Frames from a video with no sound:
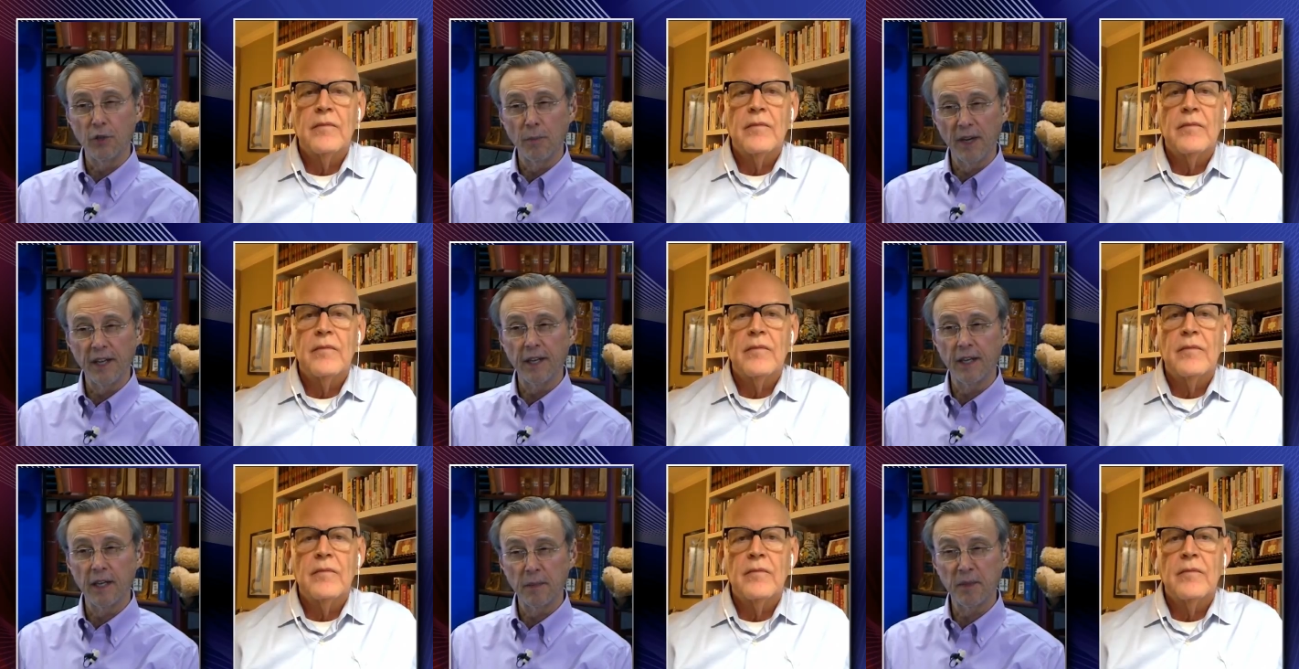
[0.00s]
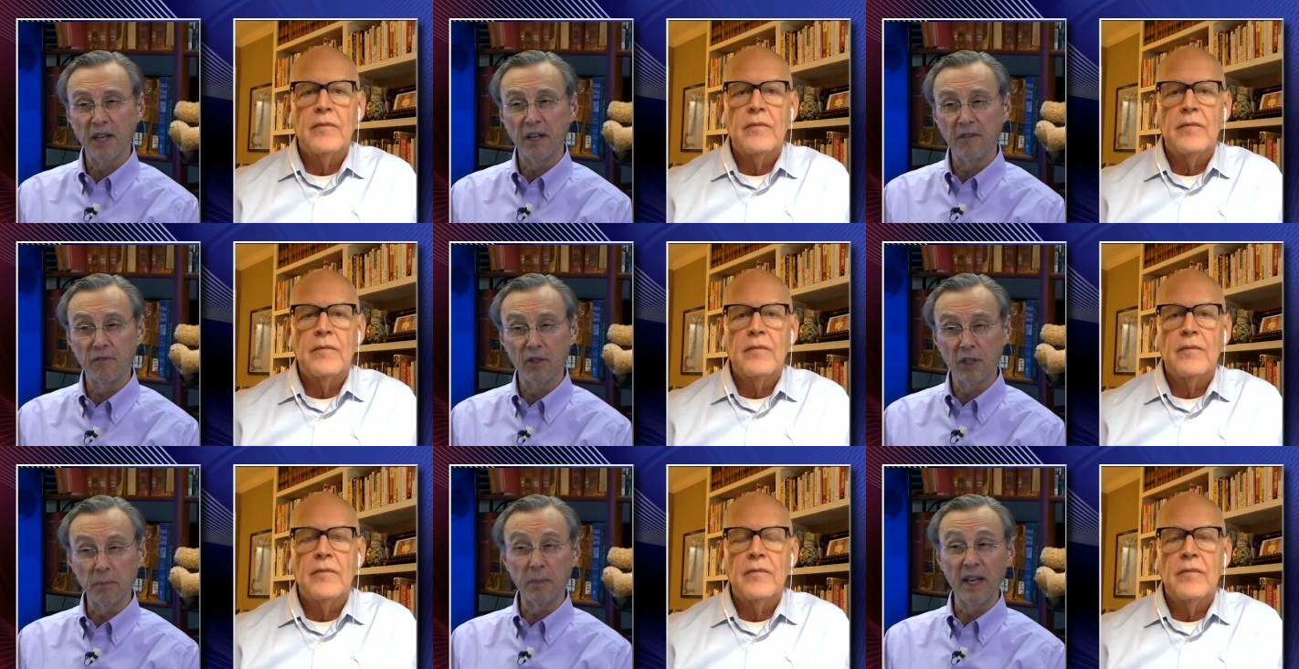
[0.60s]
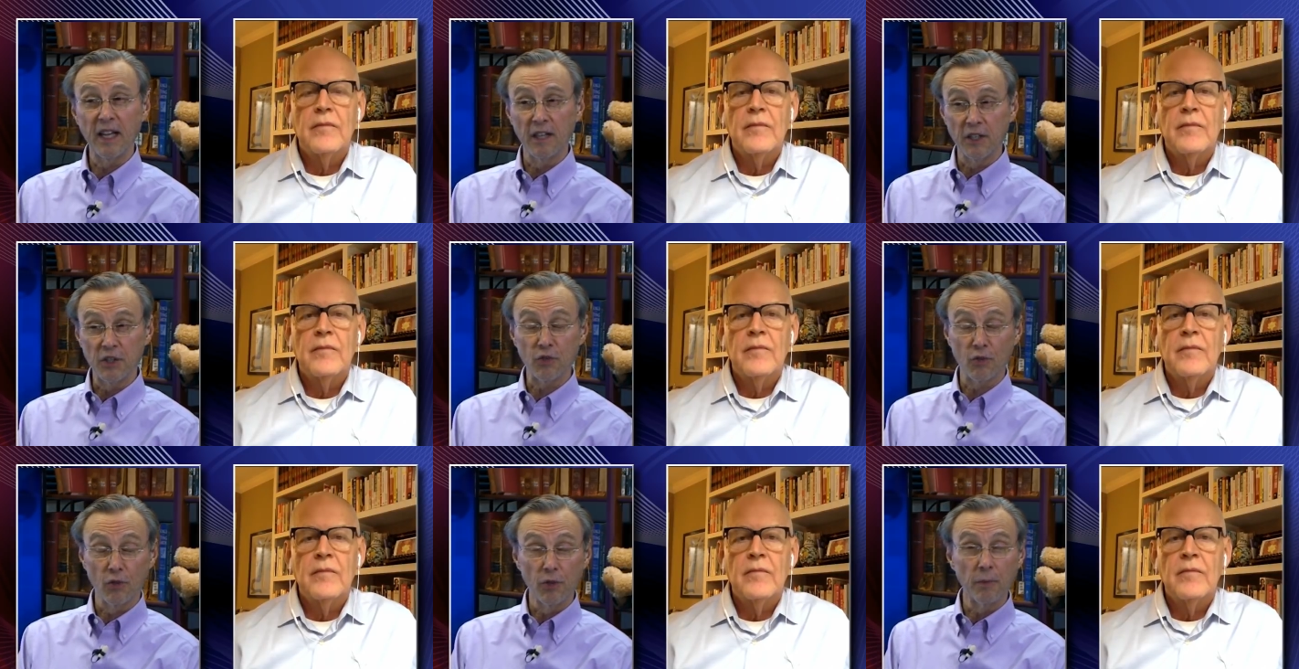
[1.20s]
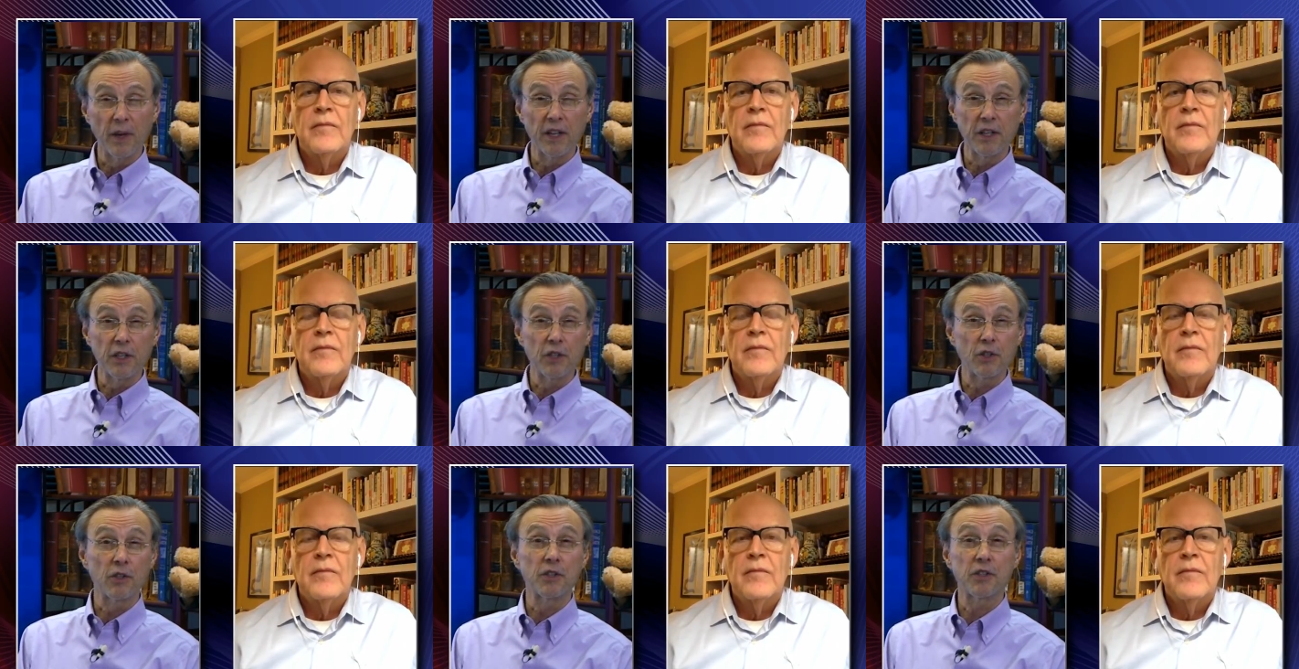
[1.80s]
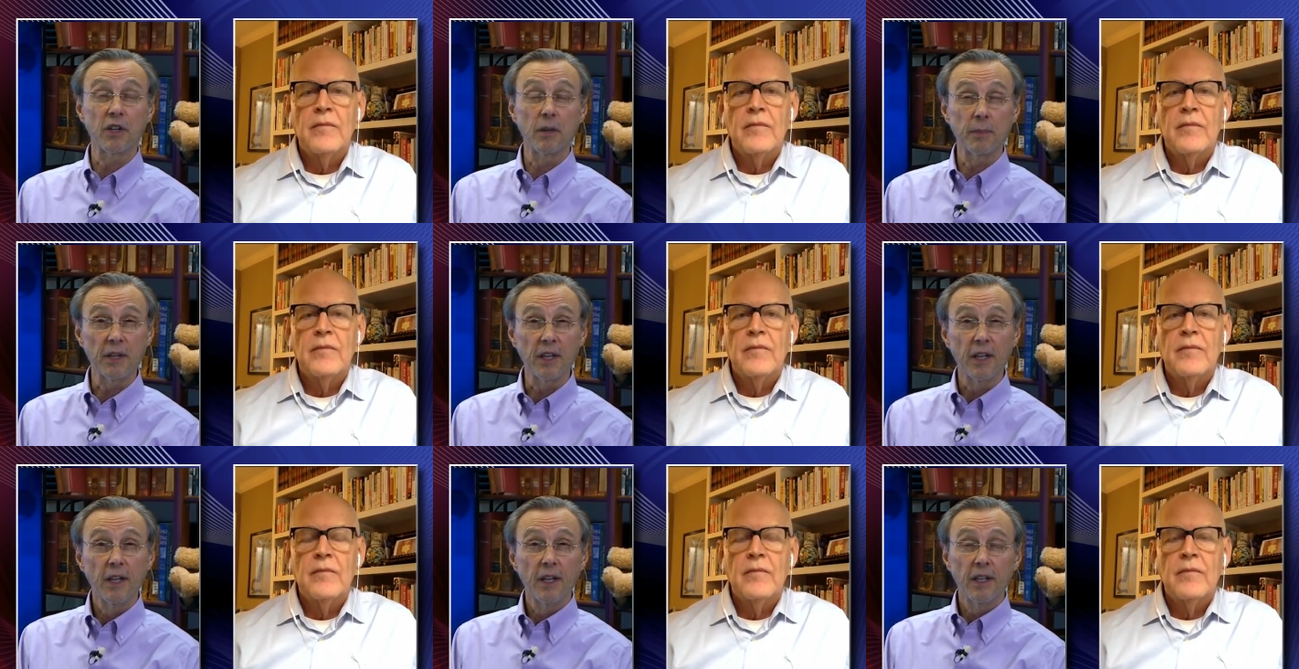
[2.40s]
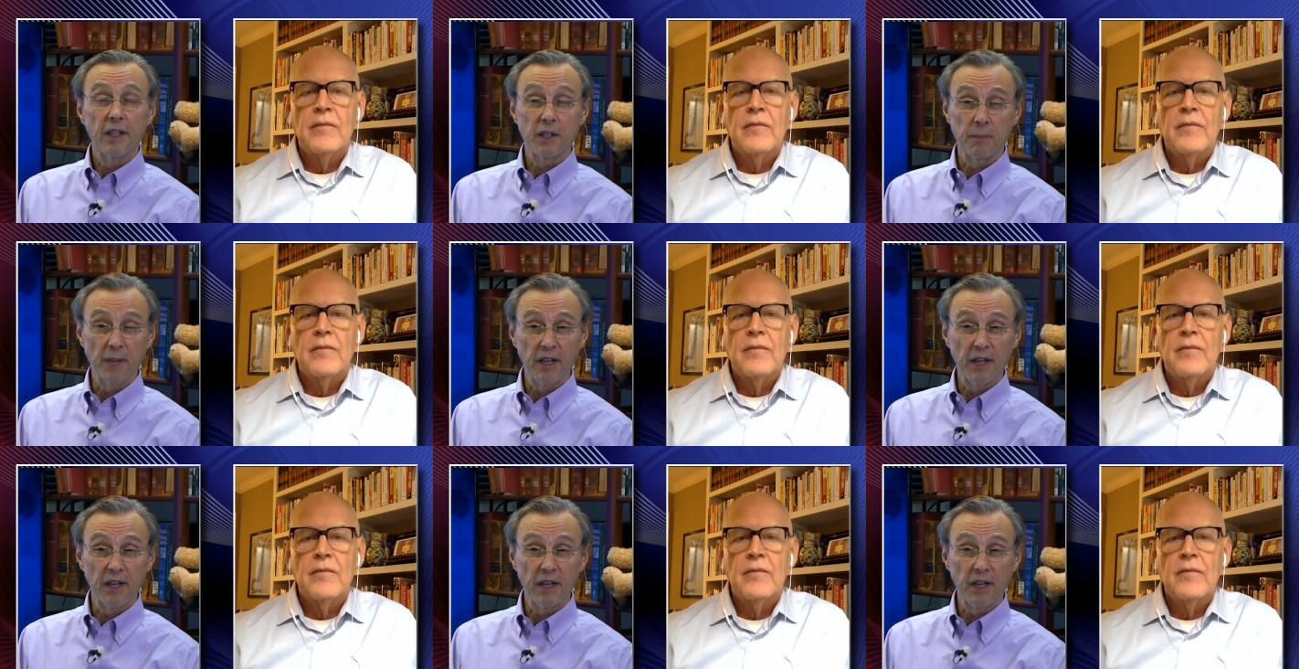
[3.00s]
Speaker 1: might end up getting really badly screwed by the insurance company because Medicare